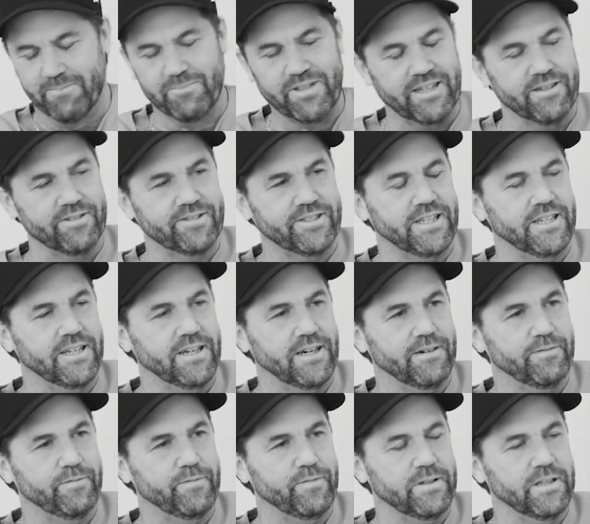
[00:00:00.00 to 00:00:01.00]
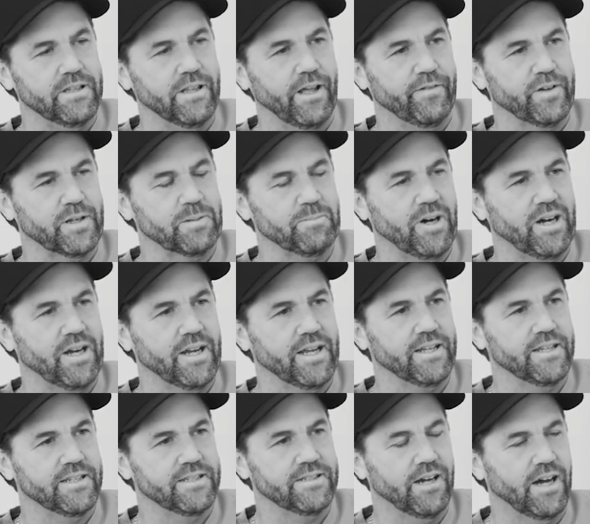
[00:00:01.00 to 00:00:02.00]
am guilty of loving
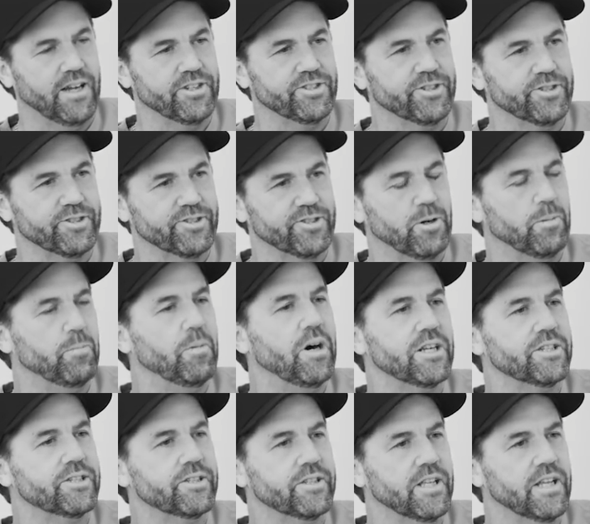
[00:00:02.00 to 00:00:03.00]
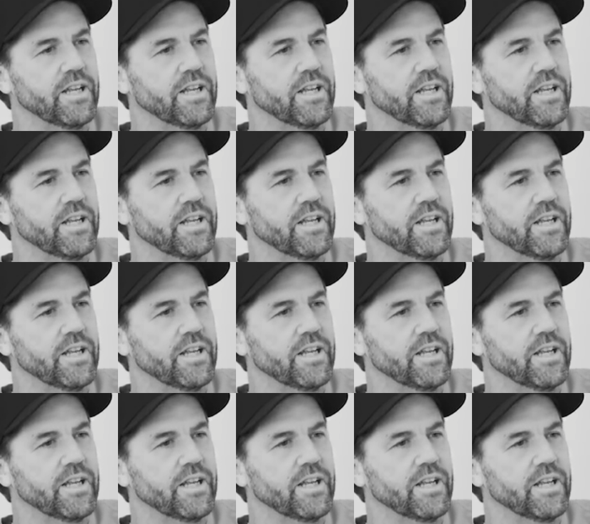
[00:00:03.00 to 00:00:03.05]
my Dodgers so much